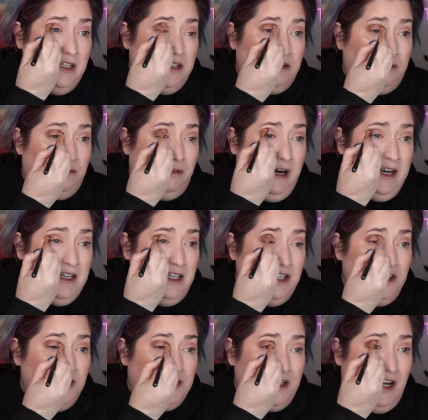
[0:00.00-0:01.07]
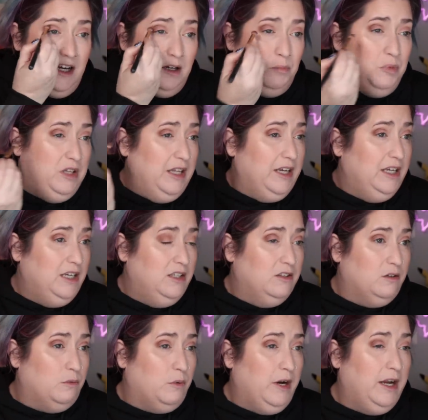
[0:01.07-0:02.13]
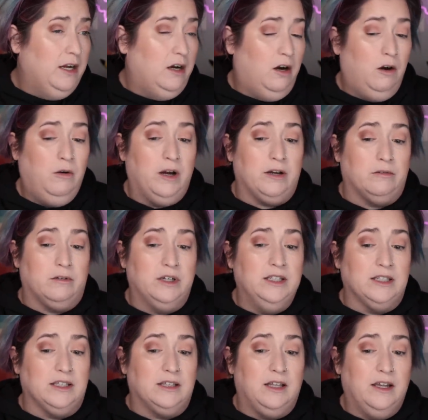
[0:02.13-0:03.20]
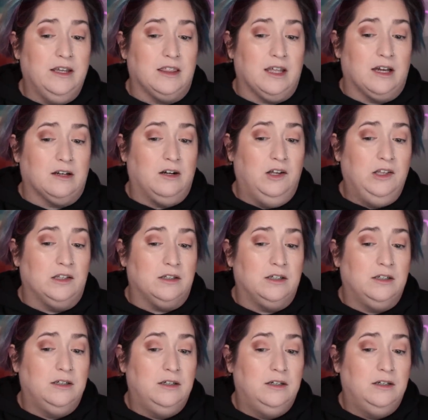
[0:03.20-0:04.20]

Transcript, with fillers: The red can just kind of play either way. Oh, I really like that color.